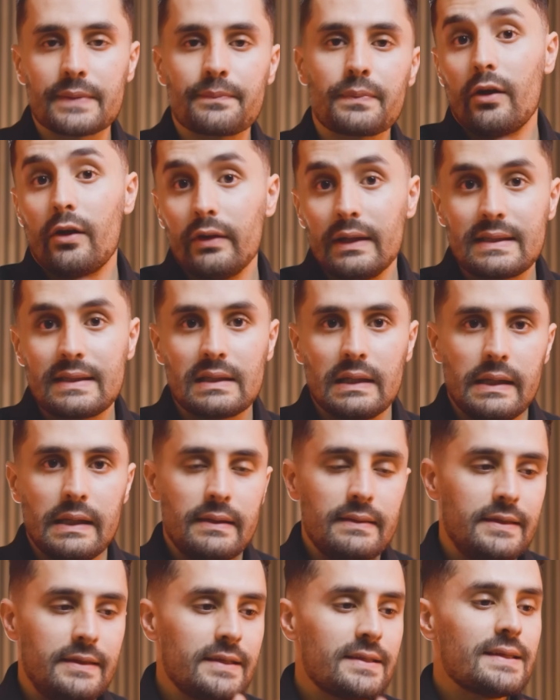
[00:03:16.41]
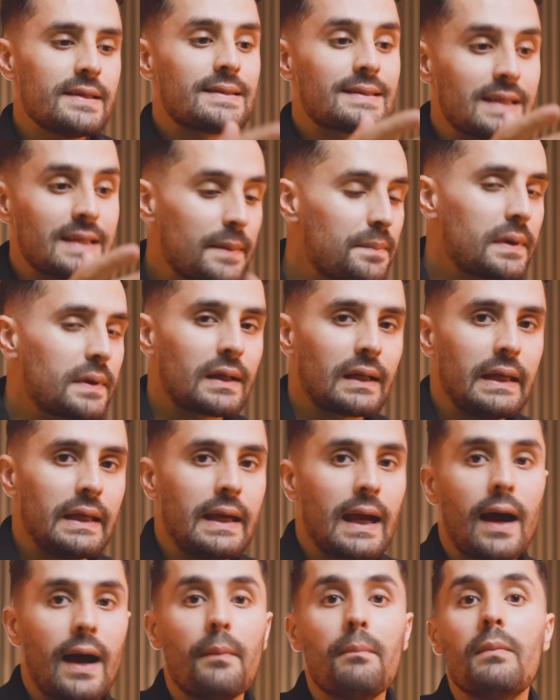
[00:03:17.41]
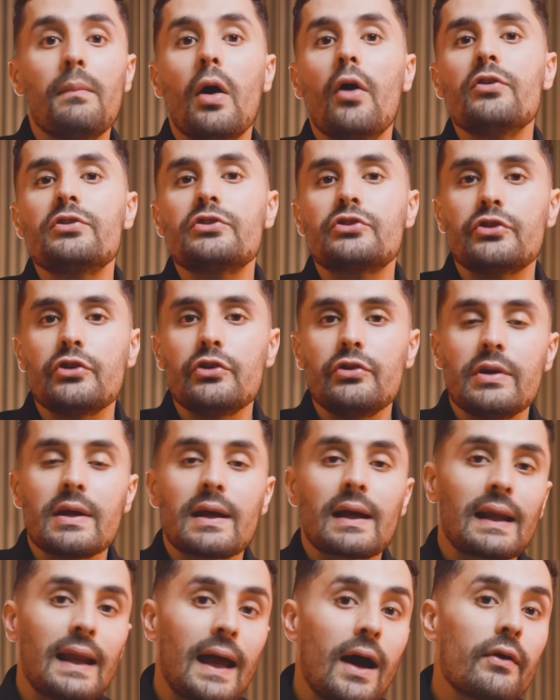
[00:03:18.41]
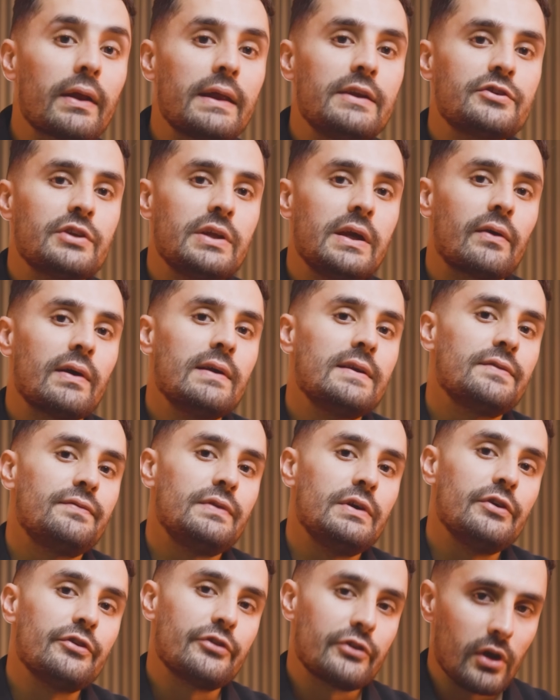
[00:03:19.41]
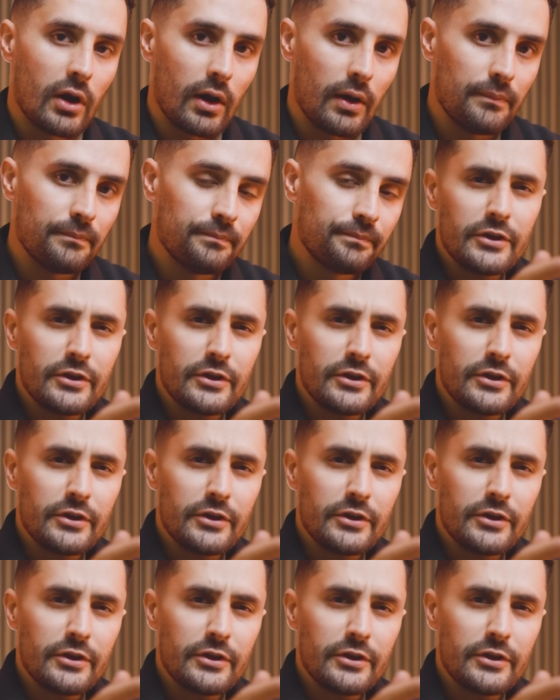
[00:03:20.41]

And honestly, this is typically how most junior cloud engineer interviews go.